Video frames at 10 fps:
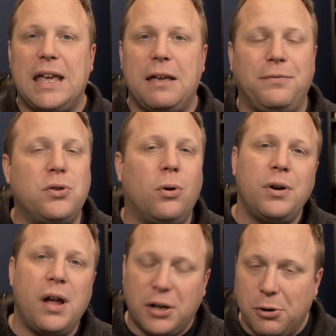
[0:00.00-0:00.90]
If
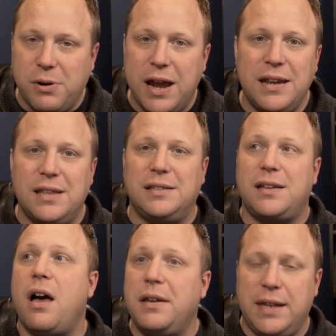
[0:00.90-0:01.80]
you're not creating
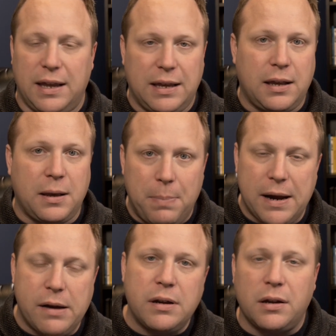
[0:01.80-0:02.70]
this content,
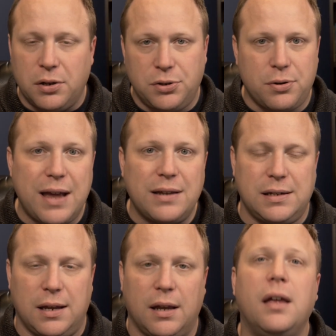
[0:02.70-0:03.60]
comparing and
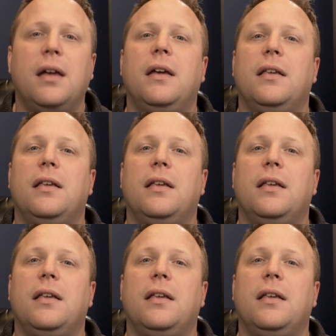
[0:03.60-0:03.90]
contrasting,